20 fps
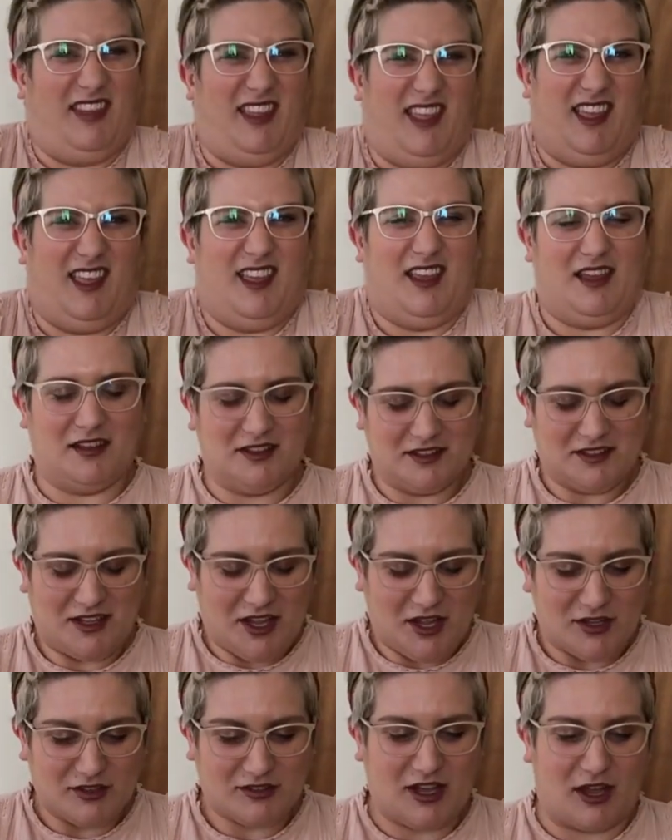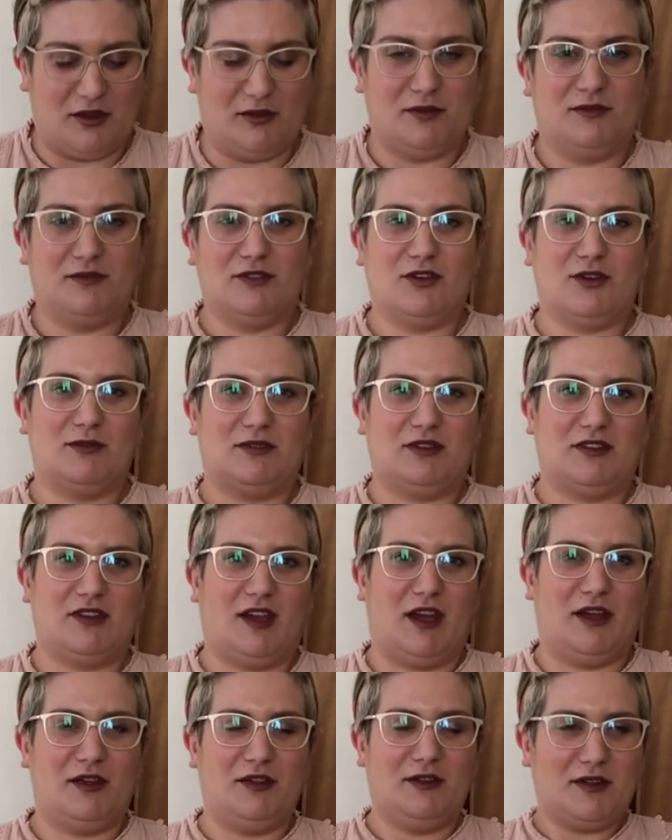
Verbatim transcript: yeah. So, top to toe,